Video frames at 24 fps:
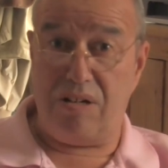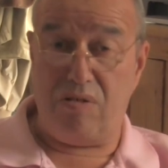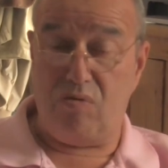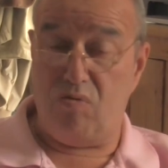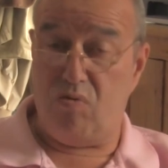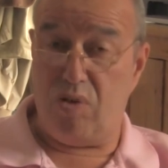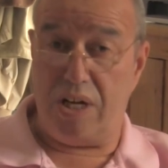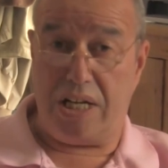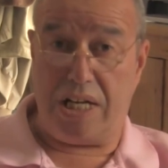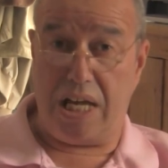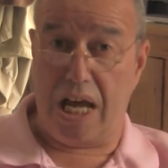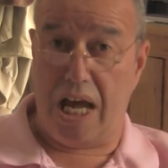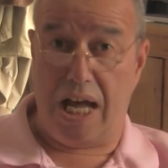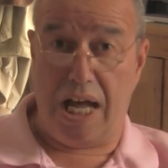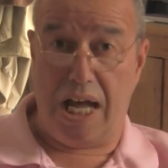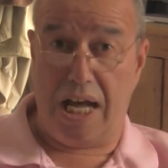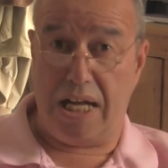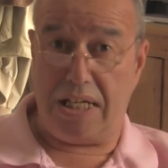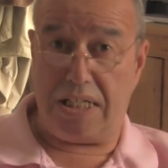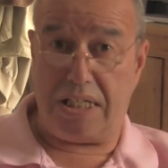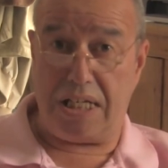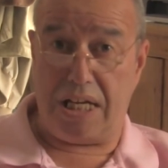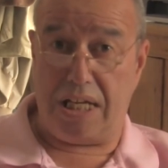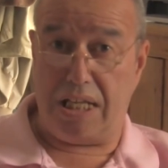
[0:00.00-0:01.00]

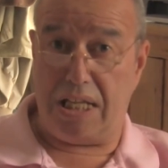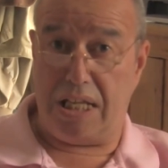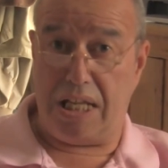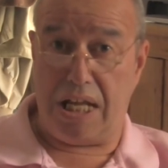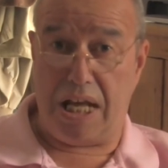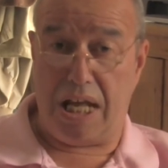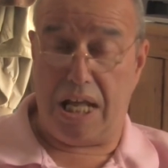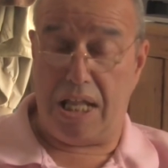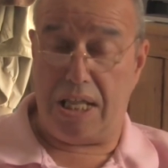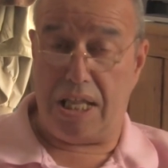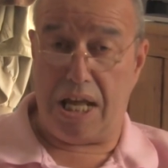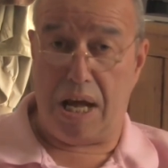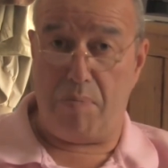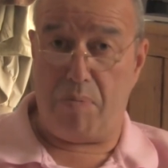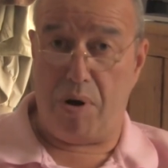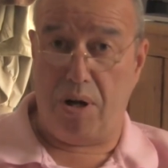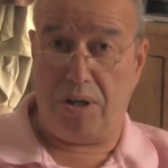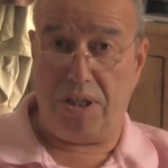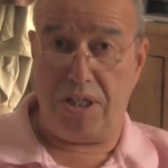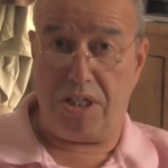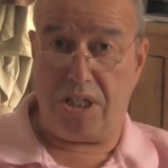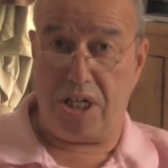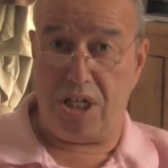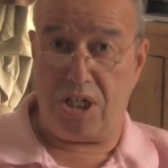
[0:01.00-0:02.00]
regard their
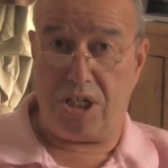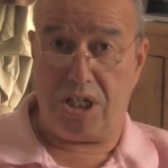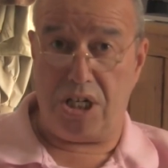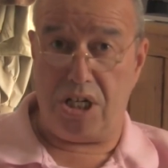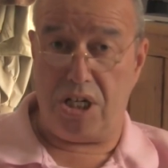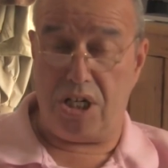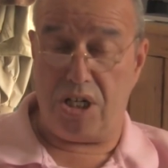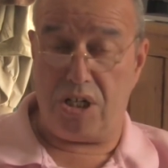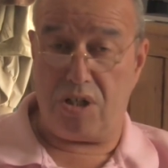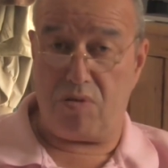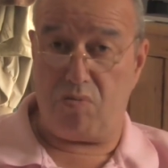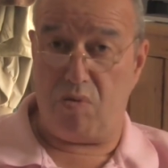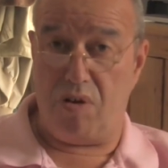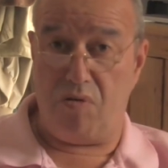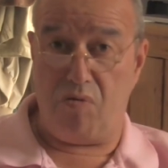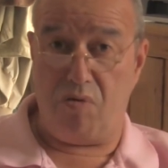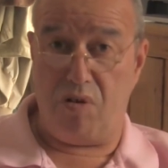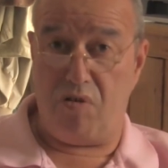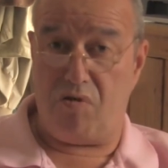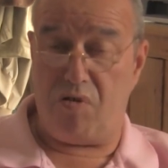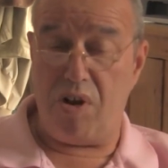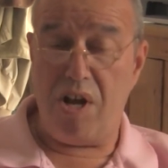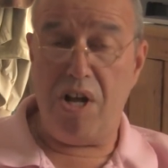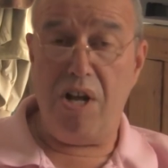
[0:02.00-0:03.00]
politicians
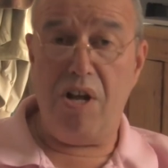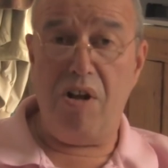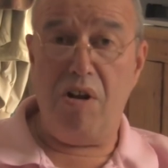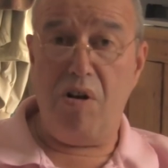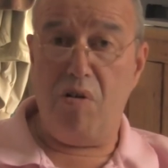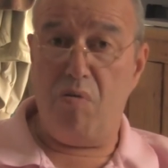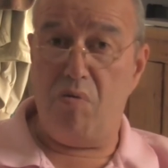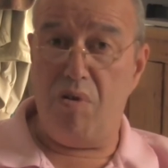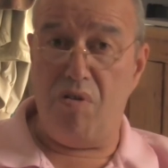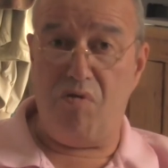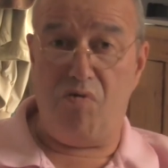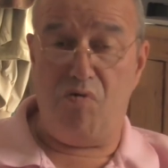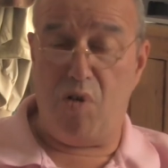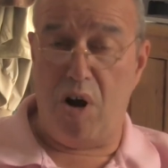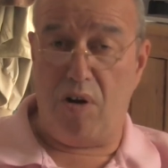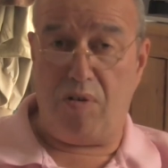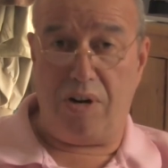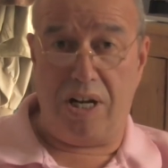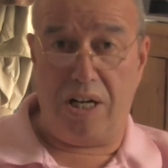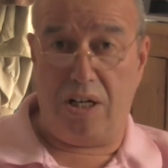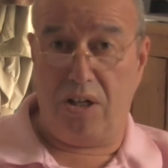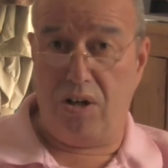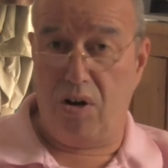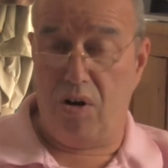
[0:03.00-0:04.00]
with
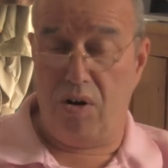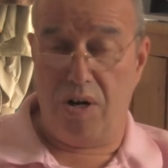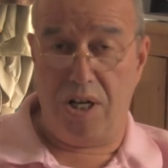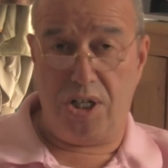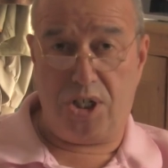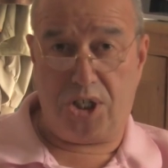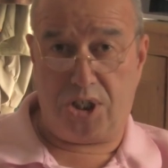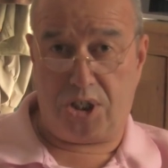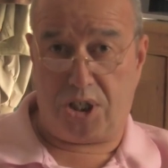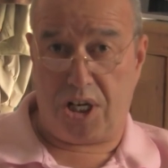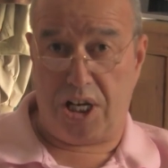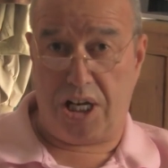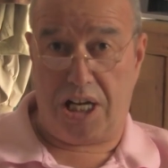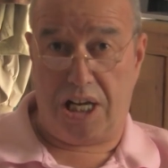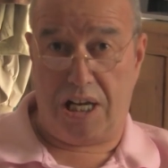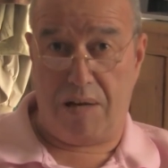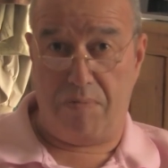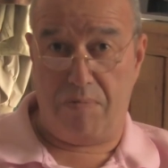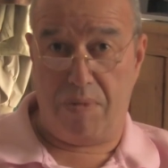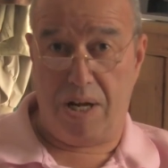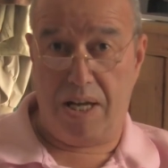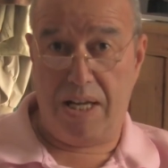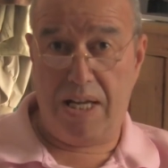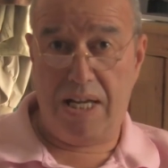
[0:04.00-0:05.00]
very low
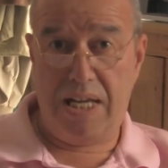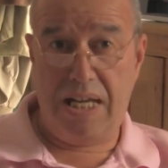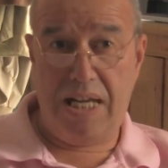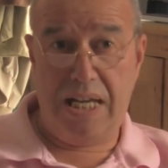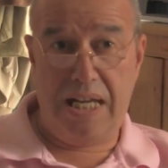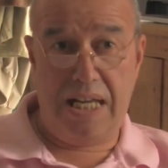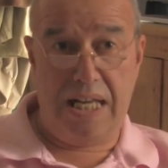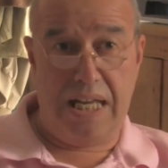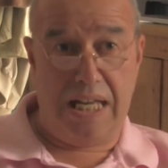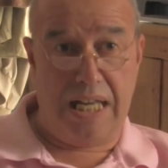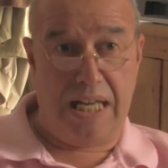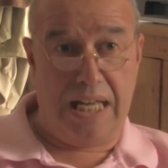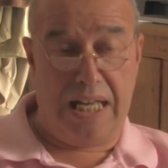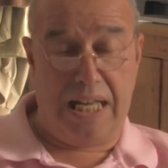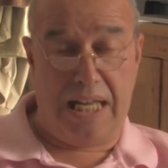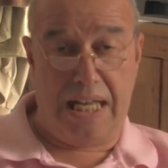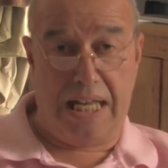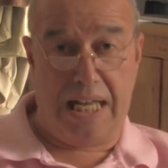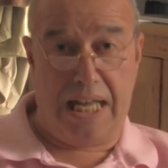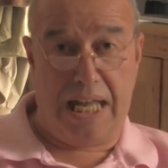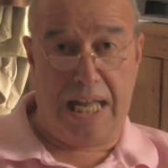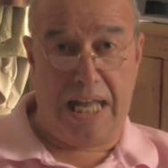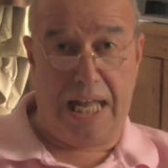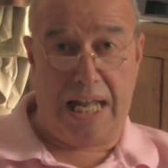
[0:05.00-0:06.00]
esteem?
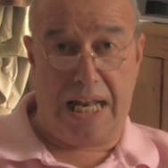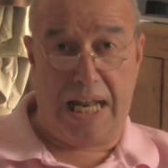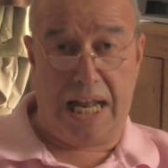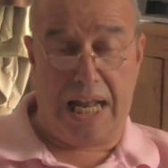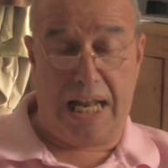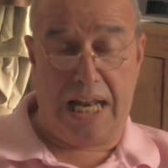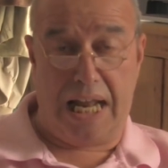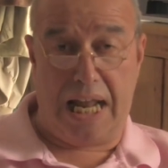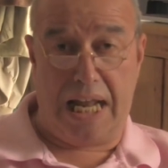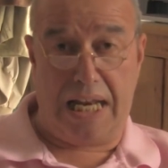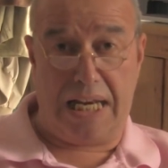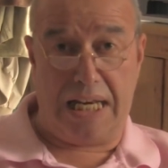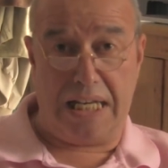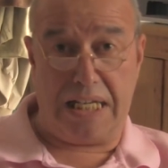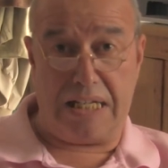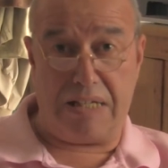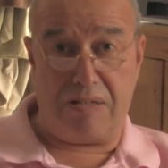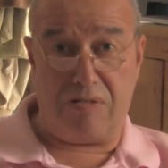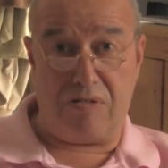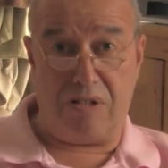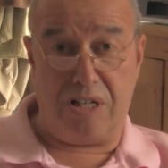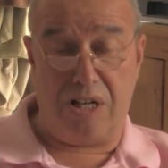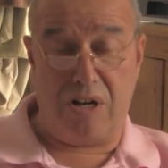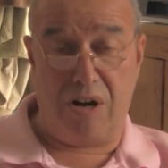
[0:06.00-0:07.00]
And
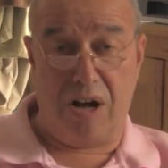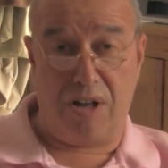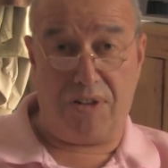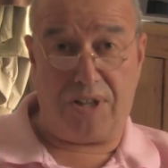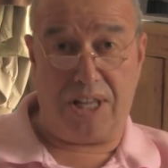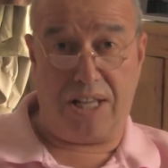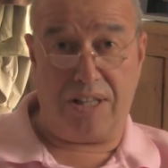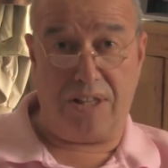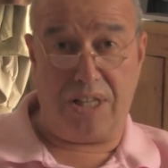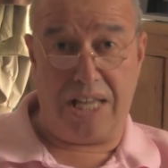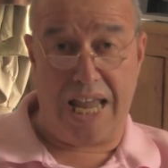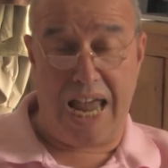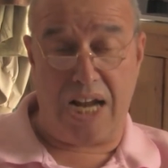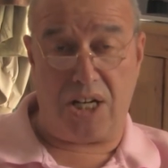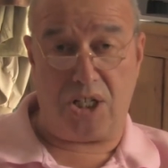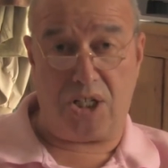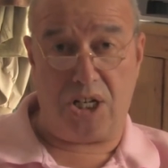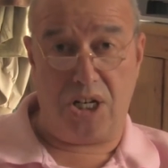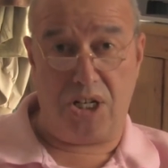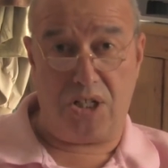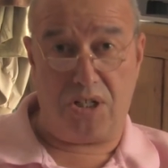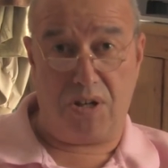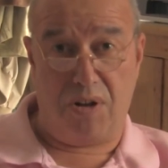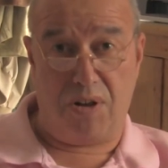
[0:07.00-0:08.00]
you know, I think the
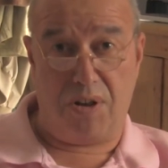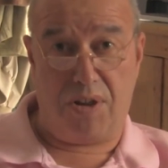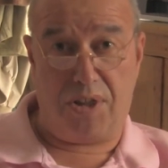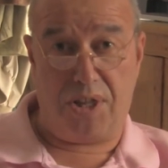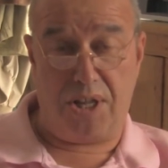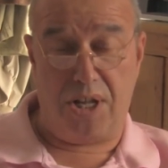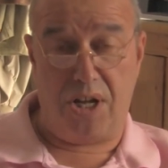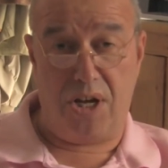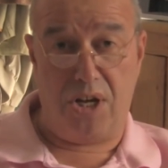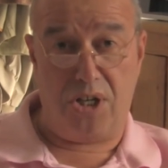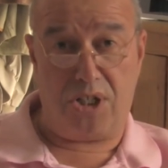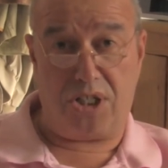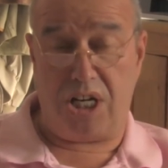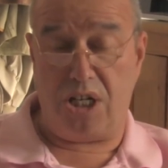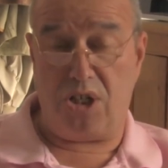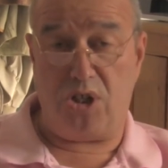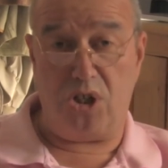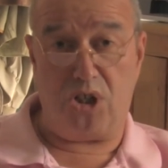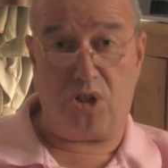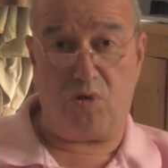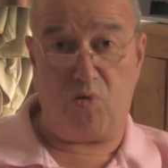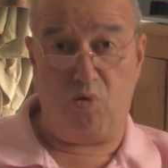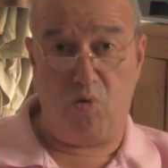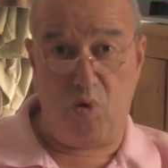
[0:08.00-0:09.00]
actions on Thursday
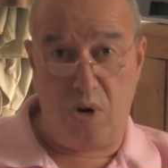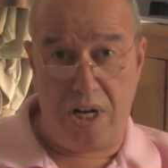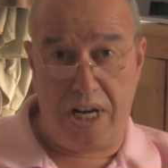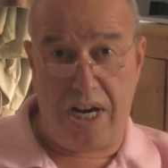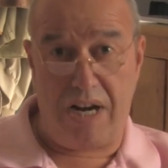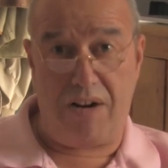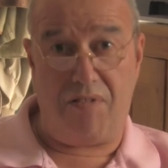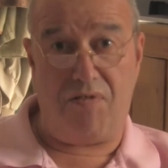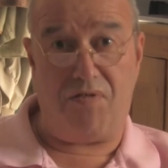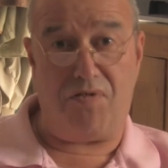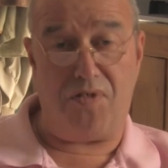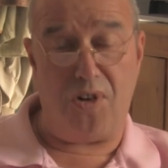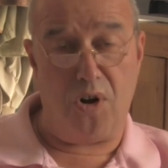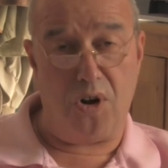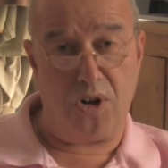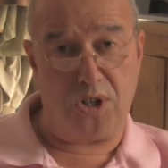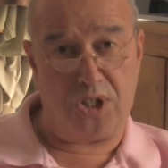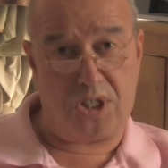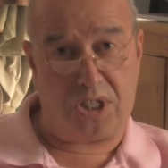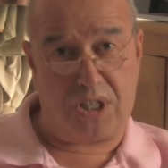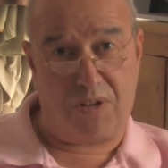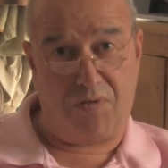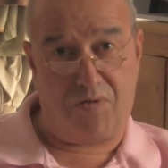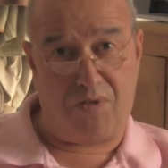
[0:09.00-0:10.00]
just
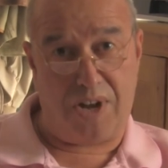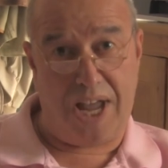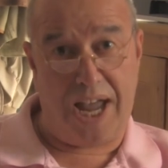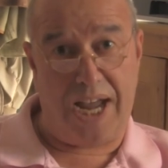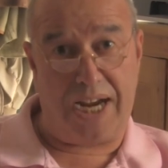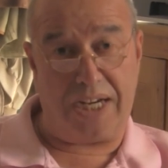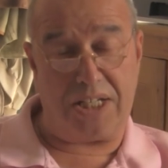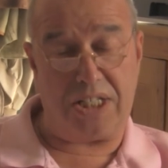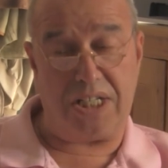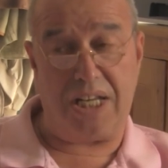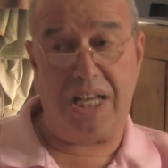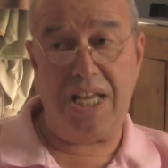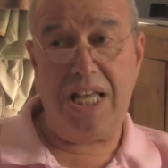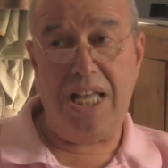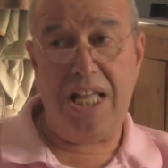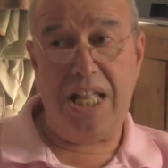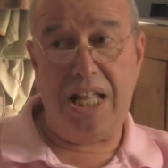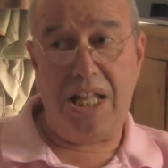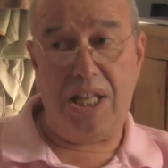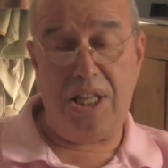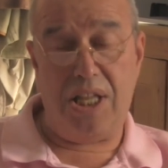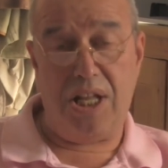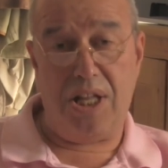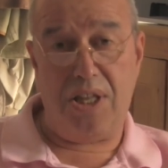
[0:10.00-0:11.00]
reinforced the fact
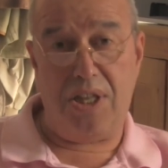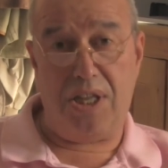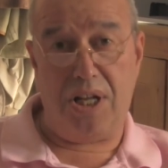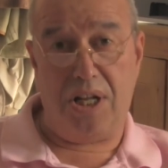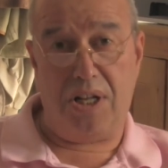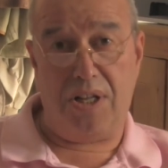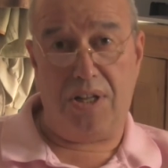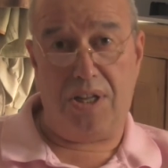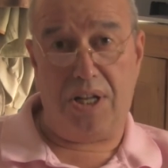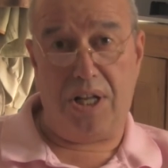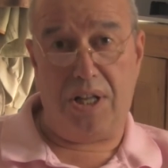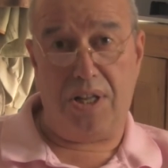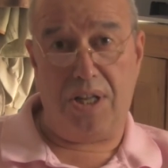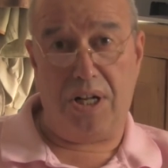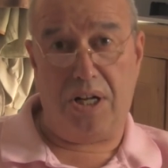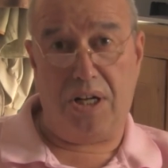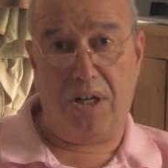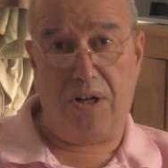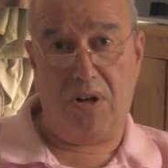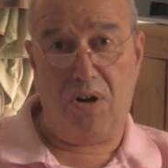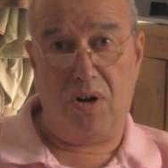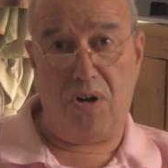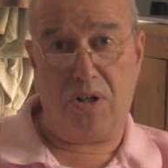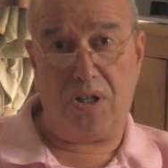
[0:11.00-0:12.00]
that the
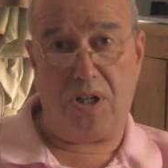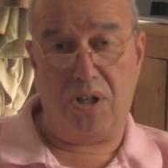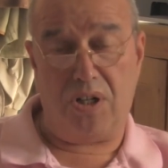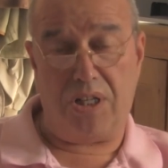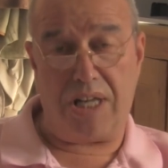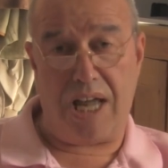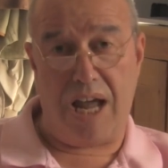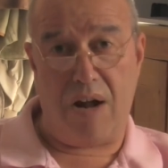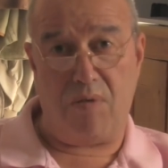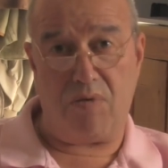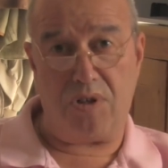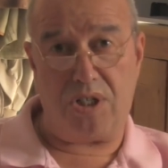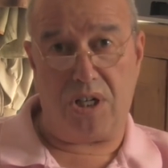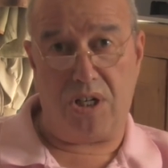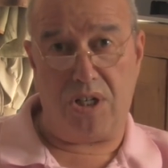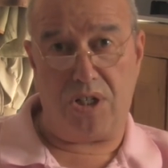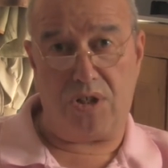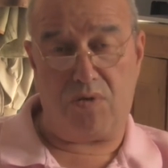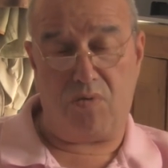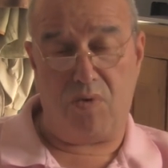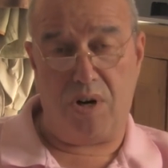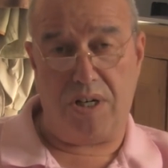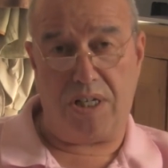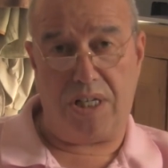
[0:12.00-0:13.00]
local
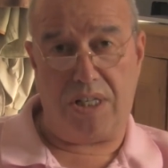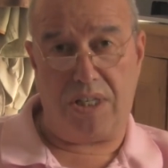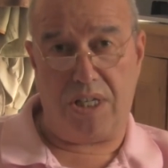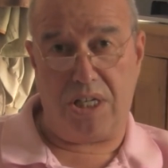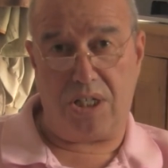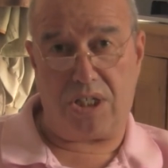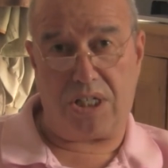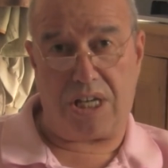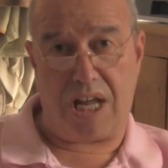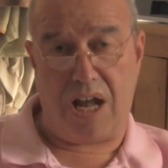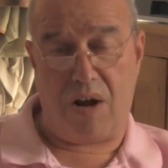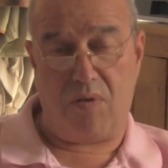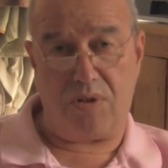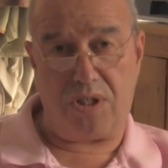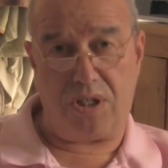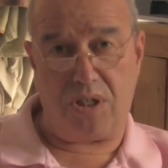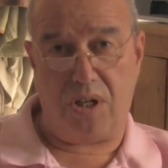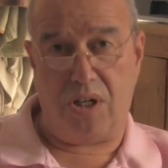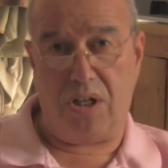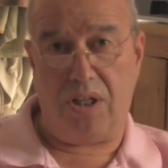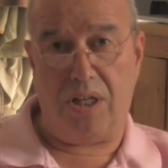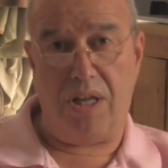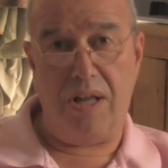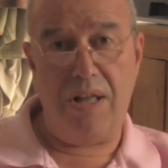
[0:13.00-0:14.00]
councillors running this
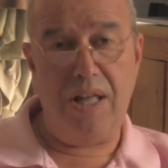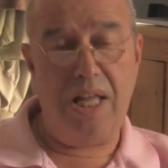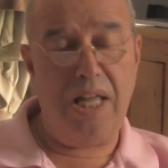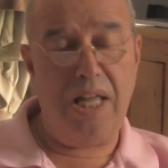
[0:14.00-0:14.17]
council